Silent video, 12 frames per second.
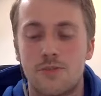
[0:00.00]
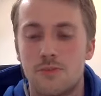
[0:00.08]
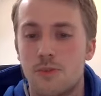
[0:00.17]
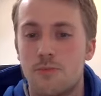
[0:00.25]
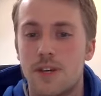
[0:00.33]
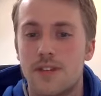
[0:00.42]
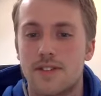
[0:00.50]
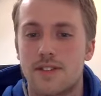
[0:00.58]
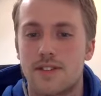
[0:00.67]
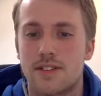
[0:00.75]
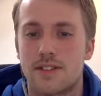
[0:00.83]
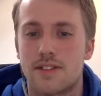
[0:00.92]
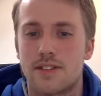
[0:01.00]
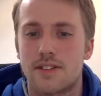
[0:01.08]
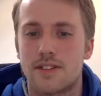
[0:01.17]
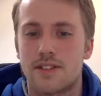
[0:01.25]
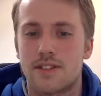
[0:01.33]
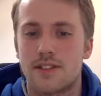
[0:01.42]
more basic
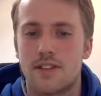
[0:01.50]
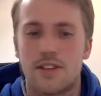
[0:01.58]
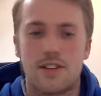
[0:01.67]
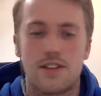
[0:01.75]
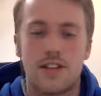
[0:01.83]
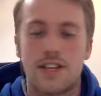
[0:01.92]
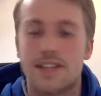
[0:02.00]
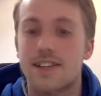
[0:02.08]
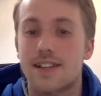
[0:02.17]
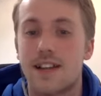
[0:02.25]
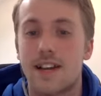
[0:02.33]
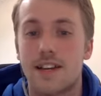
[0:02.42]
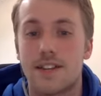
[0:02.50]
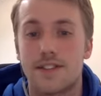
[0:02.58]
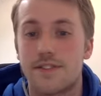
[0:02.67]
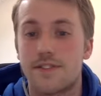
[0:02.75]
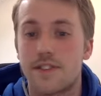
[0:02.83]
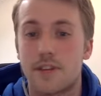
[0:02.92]
like clients
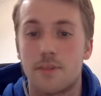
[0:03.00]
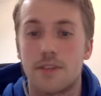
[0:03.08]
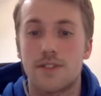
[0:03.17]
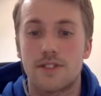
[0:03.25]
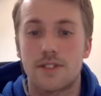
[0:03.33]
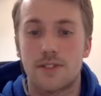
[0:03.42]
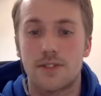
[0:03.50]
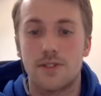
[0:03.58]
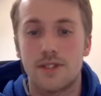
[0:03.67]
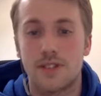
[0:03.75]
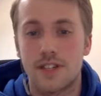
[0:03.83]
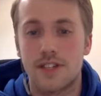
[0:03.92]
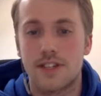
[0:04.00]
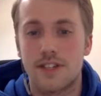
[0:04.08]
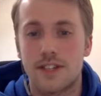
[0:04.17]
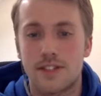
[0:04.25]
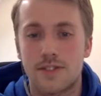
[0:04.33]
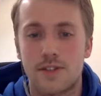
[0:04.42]
find me. So
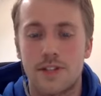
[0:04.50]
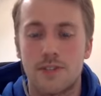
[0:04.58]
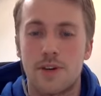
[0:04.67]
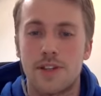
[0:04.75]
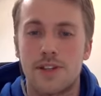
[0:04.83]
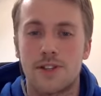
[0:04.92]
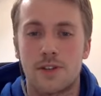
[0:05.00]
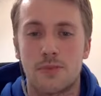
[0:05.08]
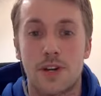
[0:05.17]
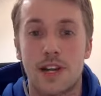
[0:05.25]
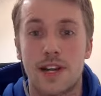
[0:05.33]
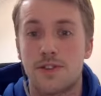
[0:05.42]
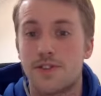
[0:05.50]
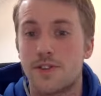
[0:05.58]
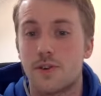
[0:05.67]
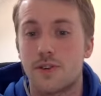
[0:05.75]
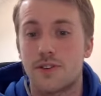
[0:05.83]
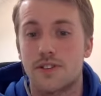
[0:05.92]
it's very dependent on what I like to
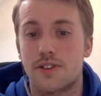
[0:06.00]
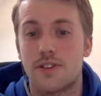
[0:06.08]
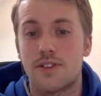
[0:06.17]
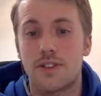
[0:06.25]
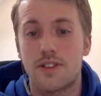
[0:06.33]
focus on.